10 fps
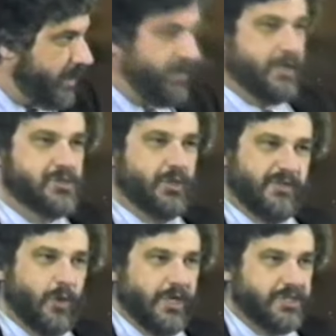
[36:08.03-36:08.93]
and they are so
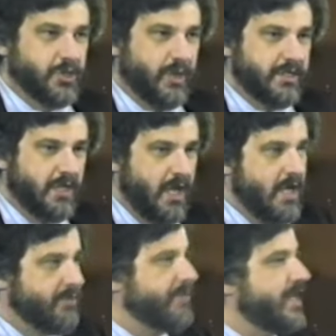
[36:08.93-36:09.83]
devoted to it,
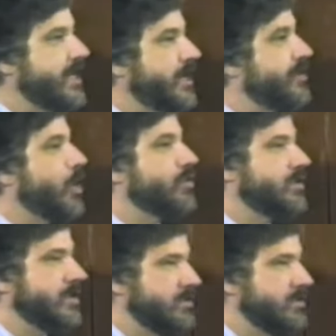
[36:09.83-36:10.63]
that they don't